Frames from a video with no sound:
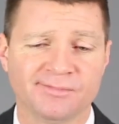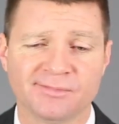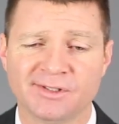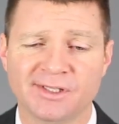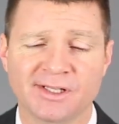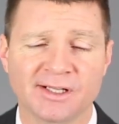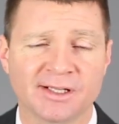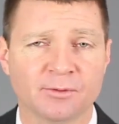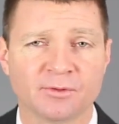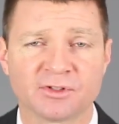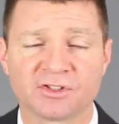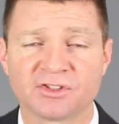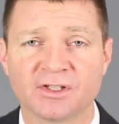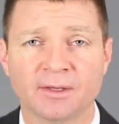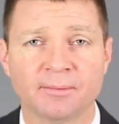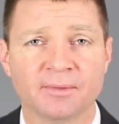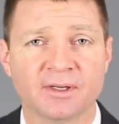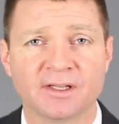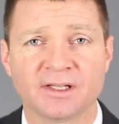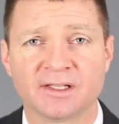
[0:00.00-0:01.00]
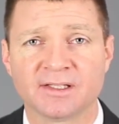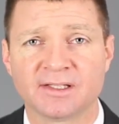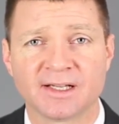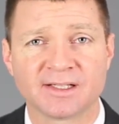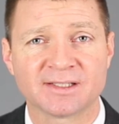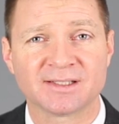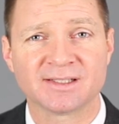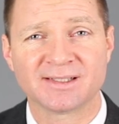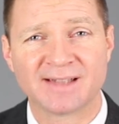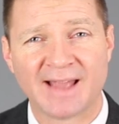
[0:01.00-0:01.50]
dealing with somebody that
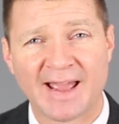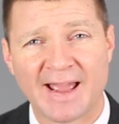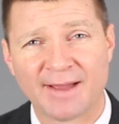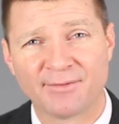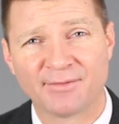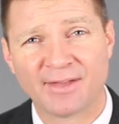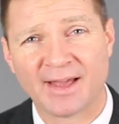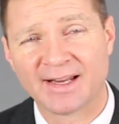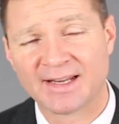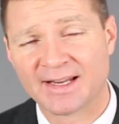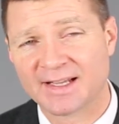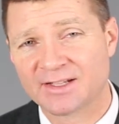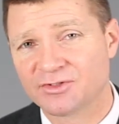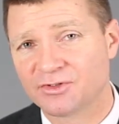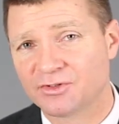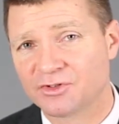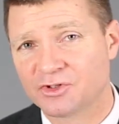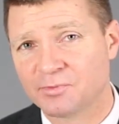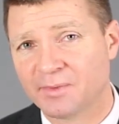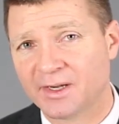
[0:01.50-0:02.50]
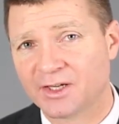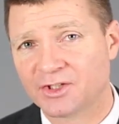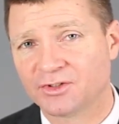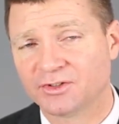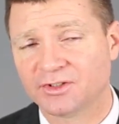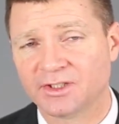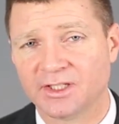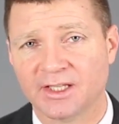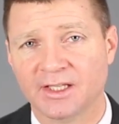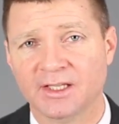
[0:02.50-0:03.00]
doesn't have that as their
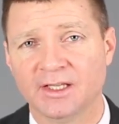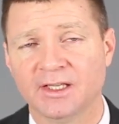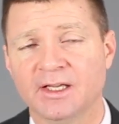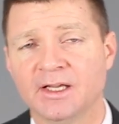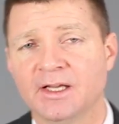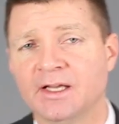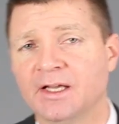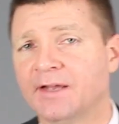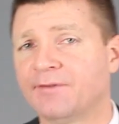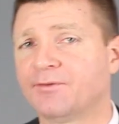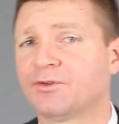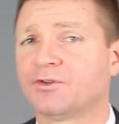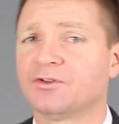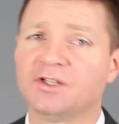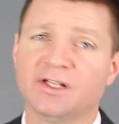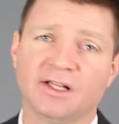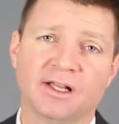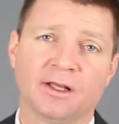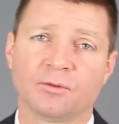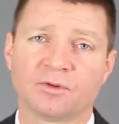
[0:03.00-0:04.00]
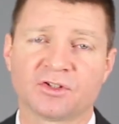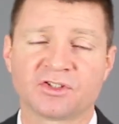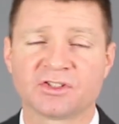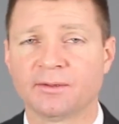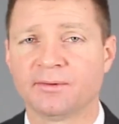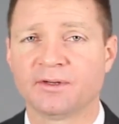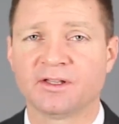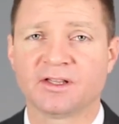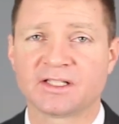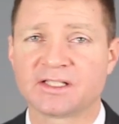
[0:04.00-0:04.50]
specialty, if you're dealing with
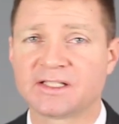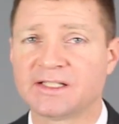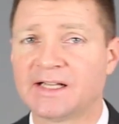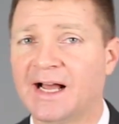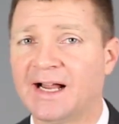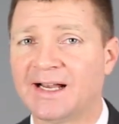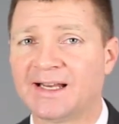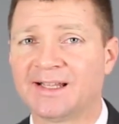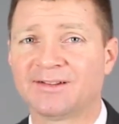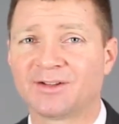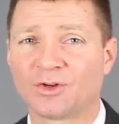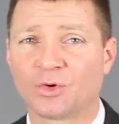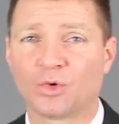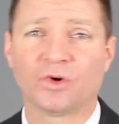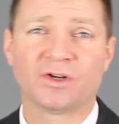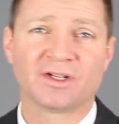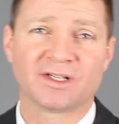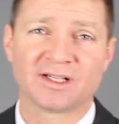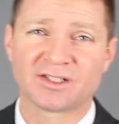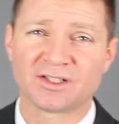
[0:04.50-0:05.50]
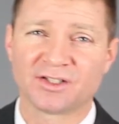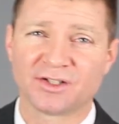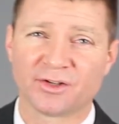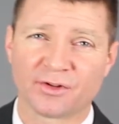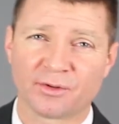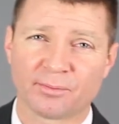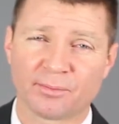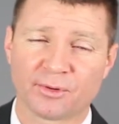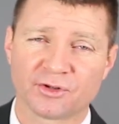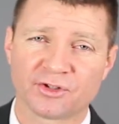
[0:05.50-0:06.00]
somebody that's not in the court, doesn't
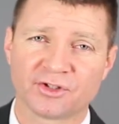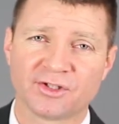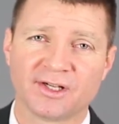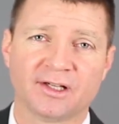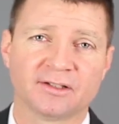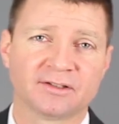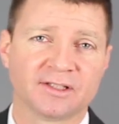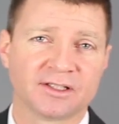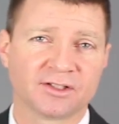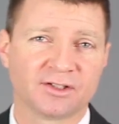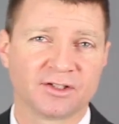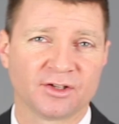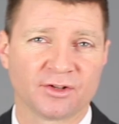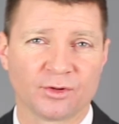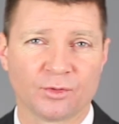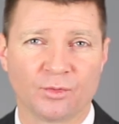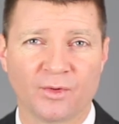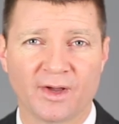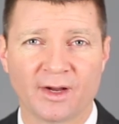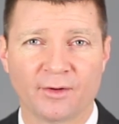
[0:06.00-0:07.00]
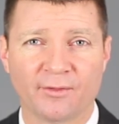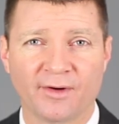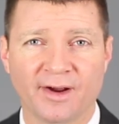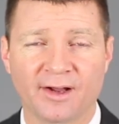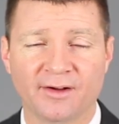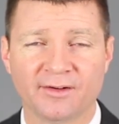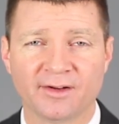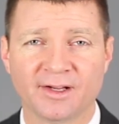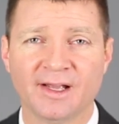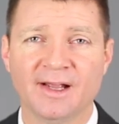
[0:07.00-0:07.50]
know the personnel, doesn't know their way
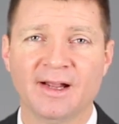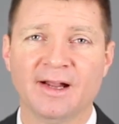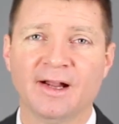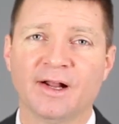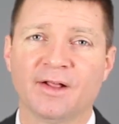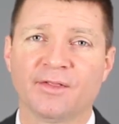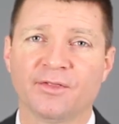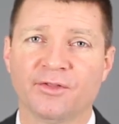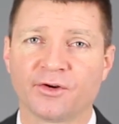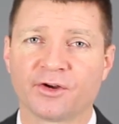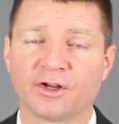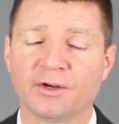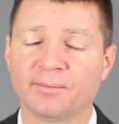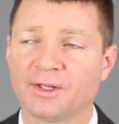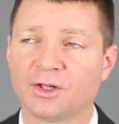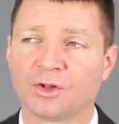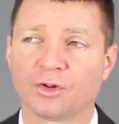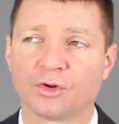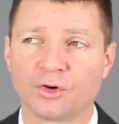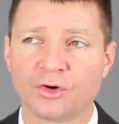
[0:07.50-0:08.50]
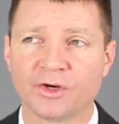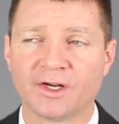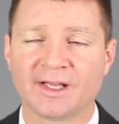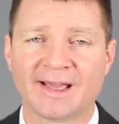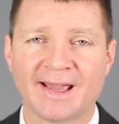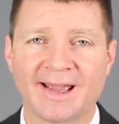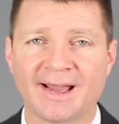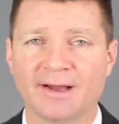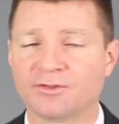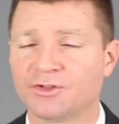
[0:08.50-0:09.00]
around, they're going to be
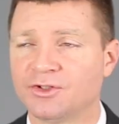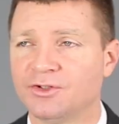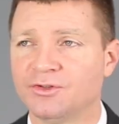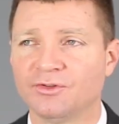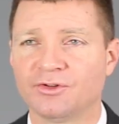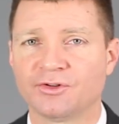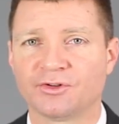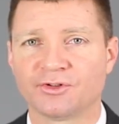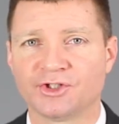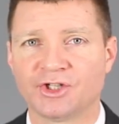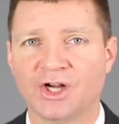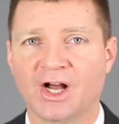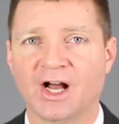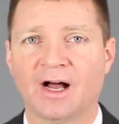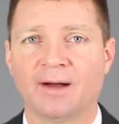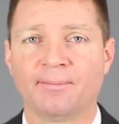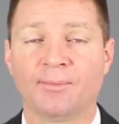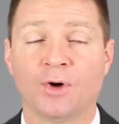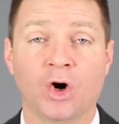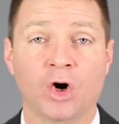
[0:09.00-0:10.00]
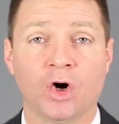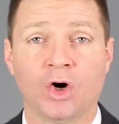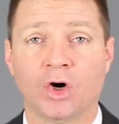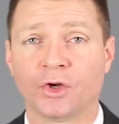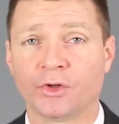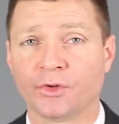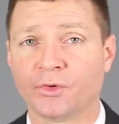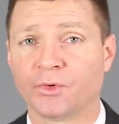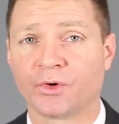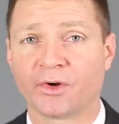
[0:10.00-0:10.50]
learning how to do their job
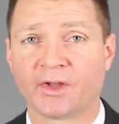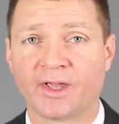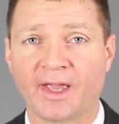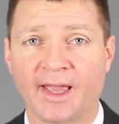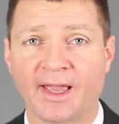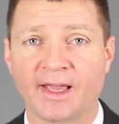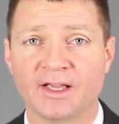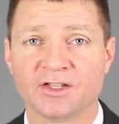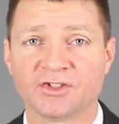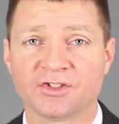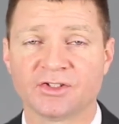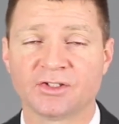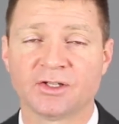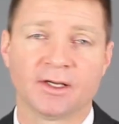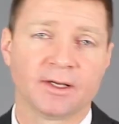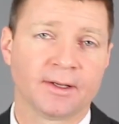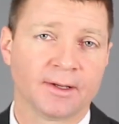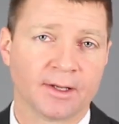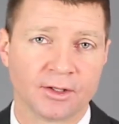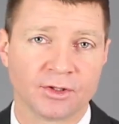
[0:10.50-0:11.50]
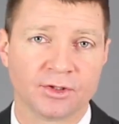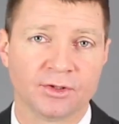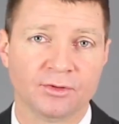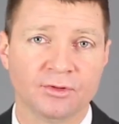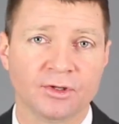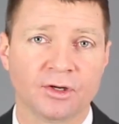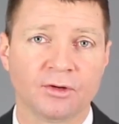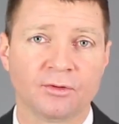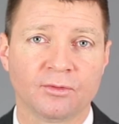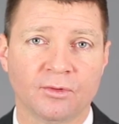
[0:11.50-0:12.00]
on your case, and
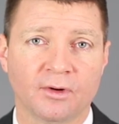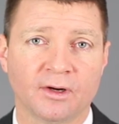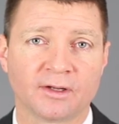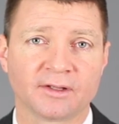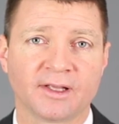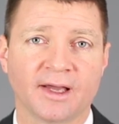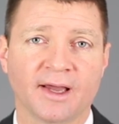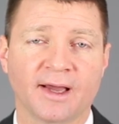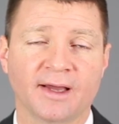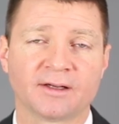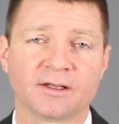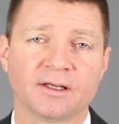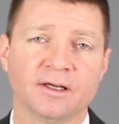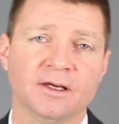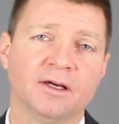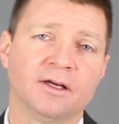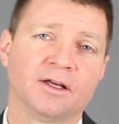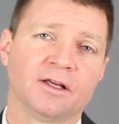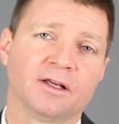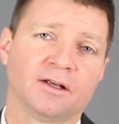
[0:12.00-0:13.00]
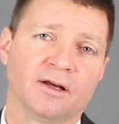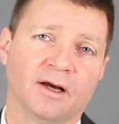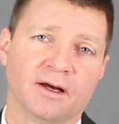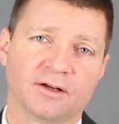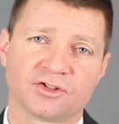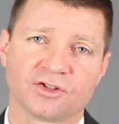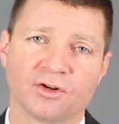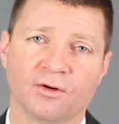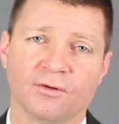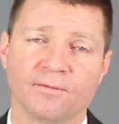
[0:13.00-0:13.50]
you don't want that.
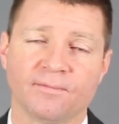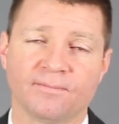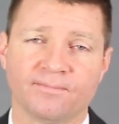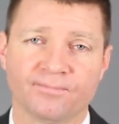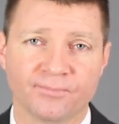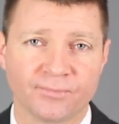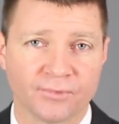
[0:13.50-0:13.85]
So